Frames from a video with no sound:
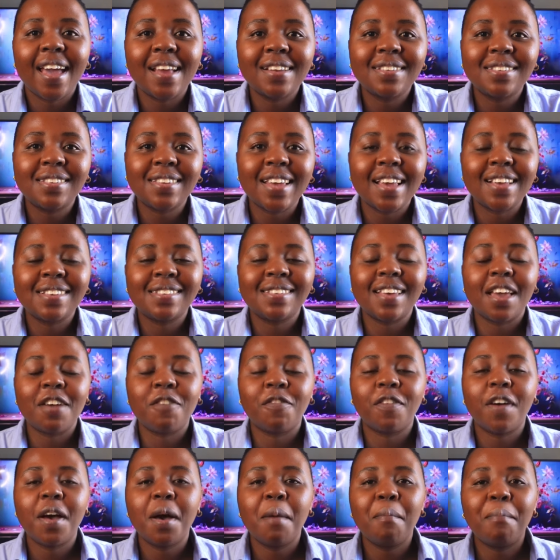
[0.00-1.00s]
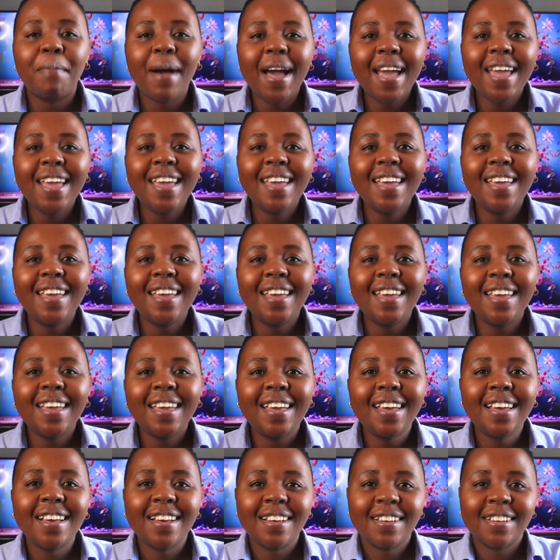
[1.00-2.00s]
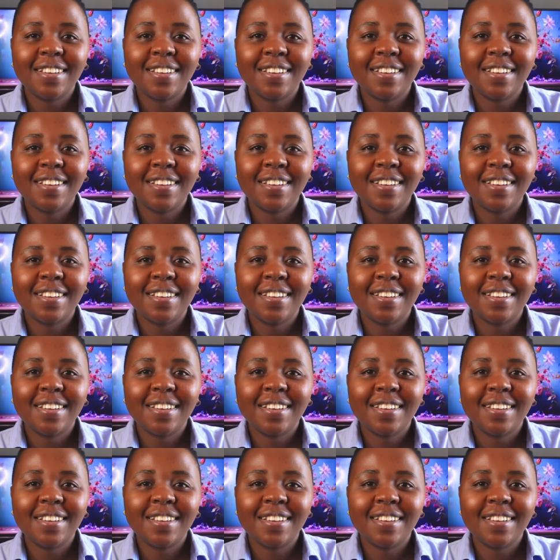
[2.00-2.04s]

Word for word: and stay safe. Bye.